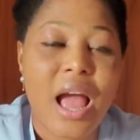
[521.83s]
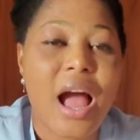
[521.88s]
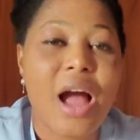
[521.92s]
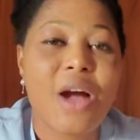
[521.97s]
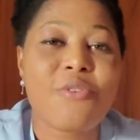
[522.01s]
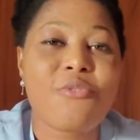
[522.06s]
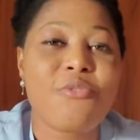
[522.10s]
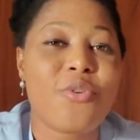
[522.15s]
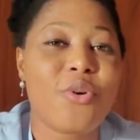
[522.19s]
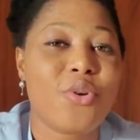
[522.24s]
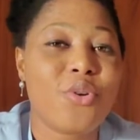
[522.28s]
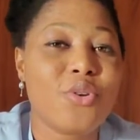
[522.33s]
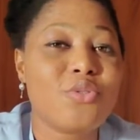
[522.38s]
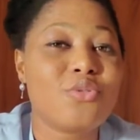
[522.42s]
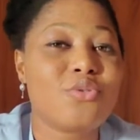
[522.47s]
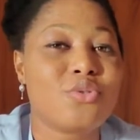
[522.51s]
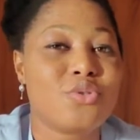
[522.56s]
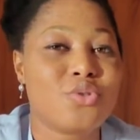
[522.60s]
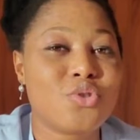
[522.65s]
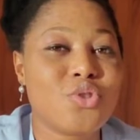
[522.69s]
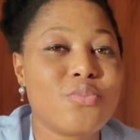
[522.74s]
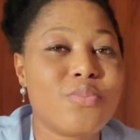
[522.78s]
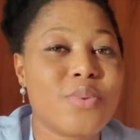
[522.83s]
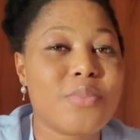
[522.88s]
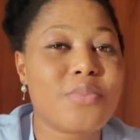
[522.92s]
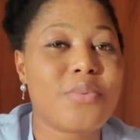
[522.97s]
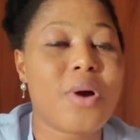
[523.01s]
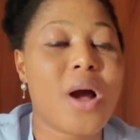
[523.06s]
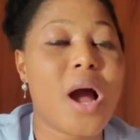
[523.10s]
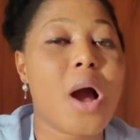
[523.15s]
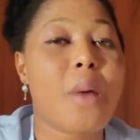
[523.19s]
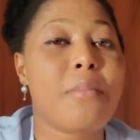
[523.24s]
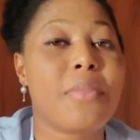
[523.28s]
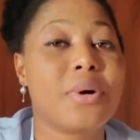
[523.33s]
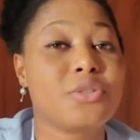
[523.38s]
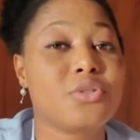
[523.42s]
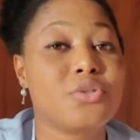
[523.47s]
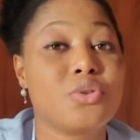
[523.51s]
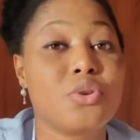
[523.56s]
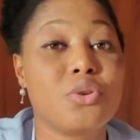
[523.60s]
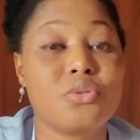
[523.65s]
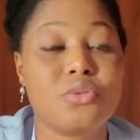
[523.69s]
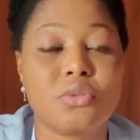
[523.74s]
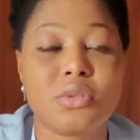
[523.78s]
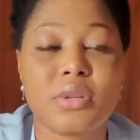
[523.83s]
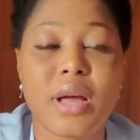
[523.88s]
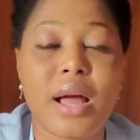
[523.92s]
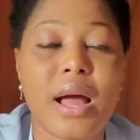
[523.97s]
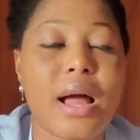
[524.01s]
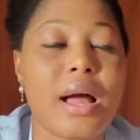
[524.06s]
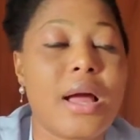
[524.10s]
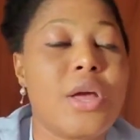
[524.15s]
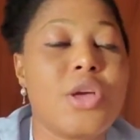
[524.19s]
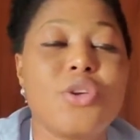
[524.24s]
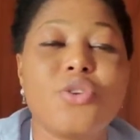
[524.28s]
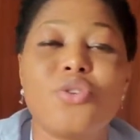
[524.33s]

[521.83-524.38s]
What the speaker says: And for you to show people how matured you are,